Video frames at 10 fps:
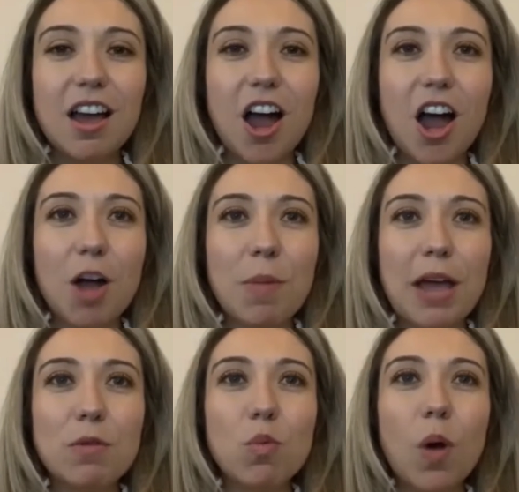
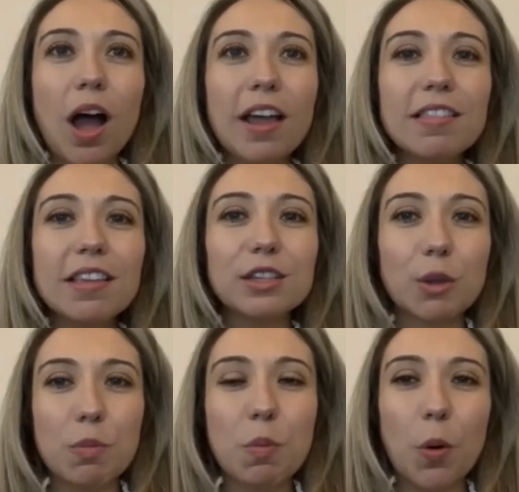And why it's so
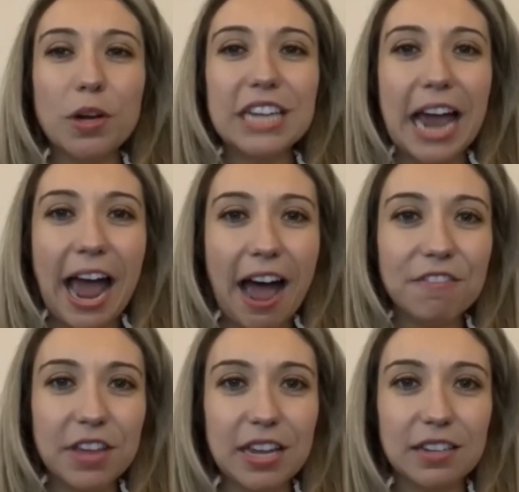important to have
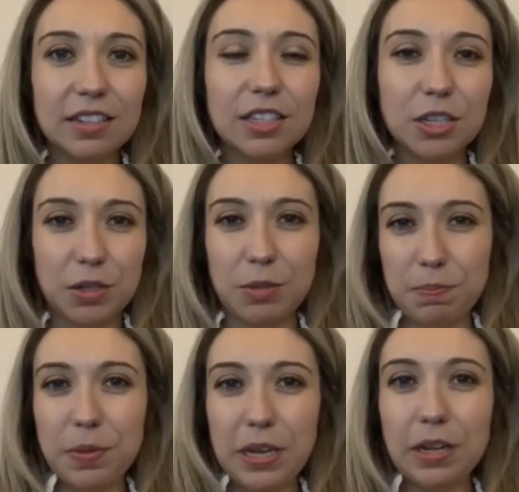it to
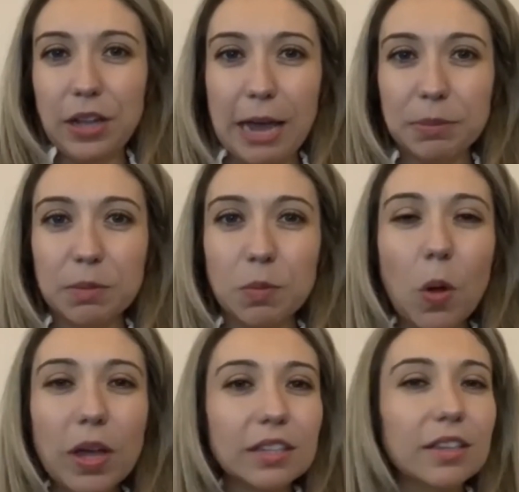be collapsible
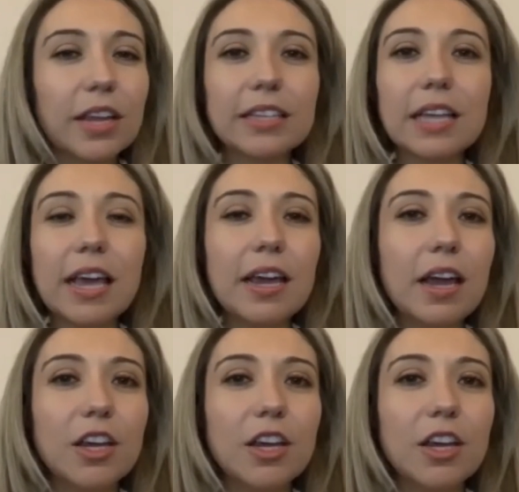is, let's say you